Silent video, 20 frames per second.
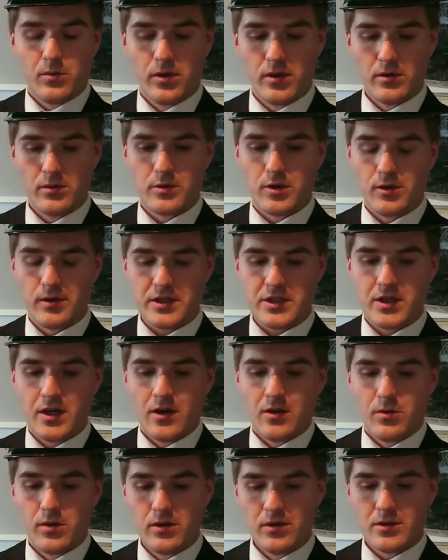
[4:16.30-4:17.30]
"We'll do
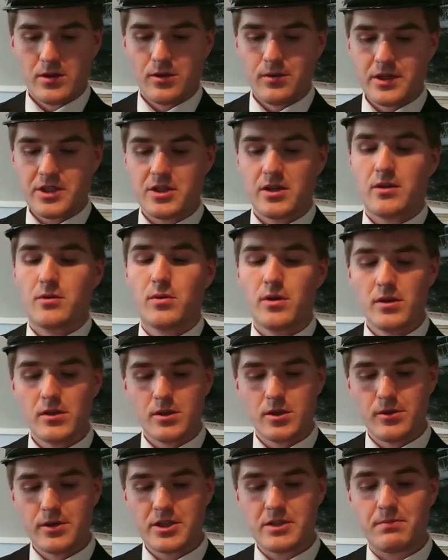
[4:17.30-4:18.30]
it, we'll do it,
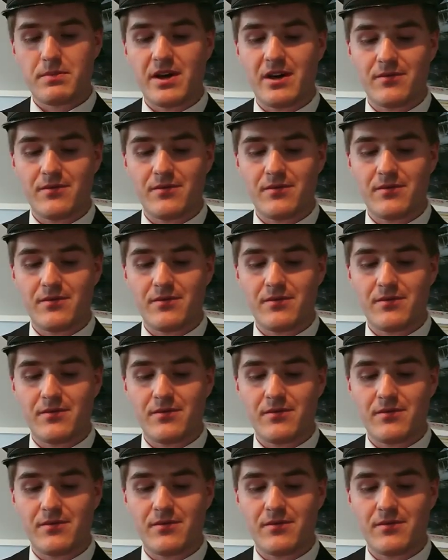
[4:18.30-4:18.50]
we'll do it,"